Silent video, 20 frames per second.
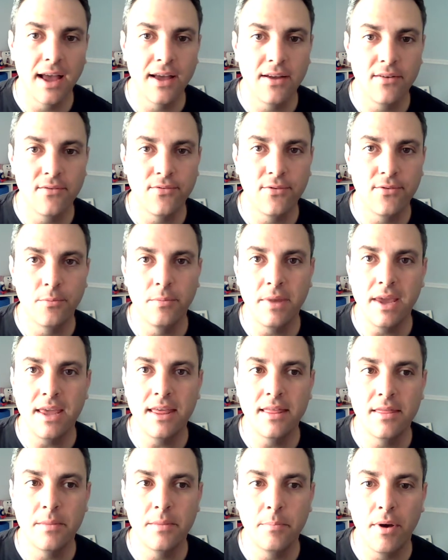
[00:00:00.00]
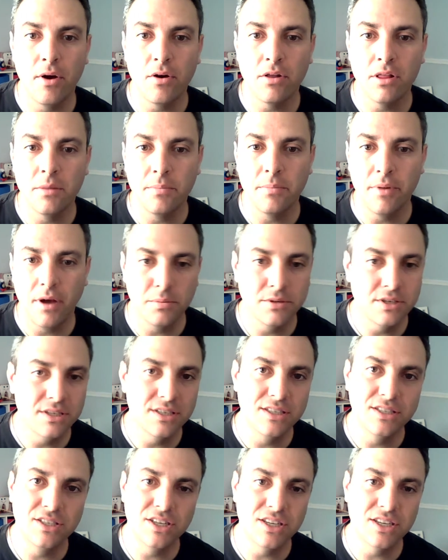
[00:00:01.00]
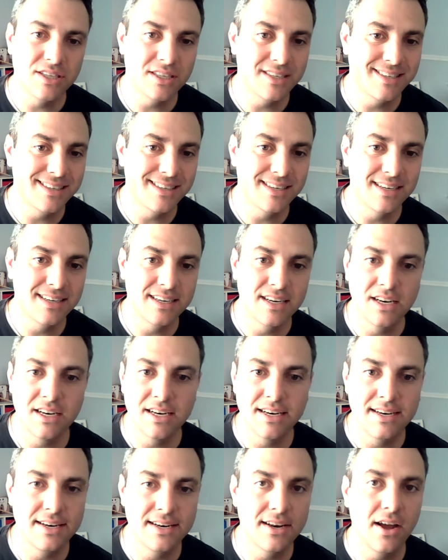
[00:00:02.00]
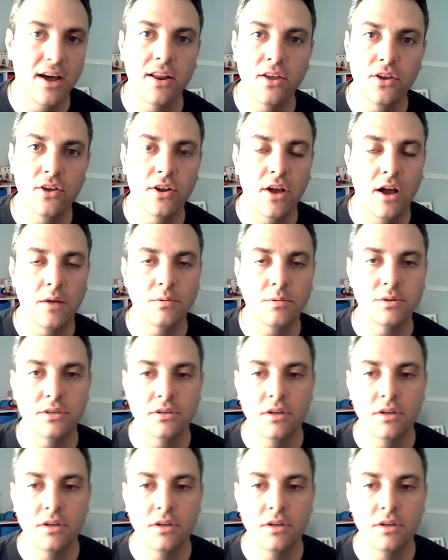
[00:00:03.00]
for me, the belt clip option is just not a good option.